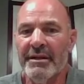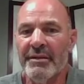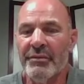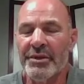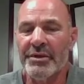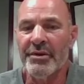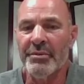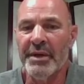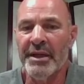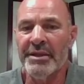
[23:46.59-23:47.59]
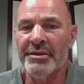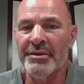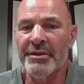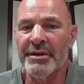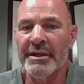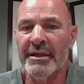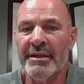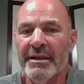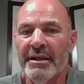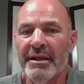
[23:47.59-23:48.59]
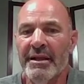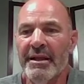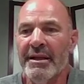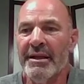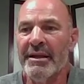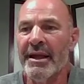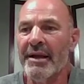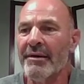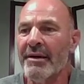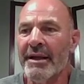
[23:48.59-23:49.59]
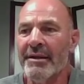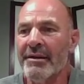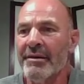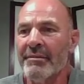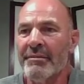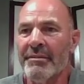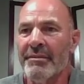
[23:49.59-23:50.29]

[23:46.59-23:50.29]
When you go to bed, you do it again. And now I know,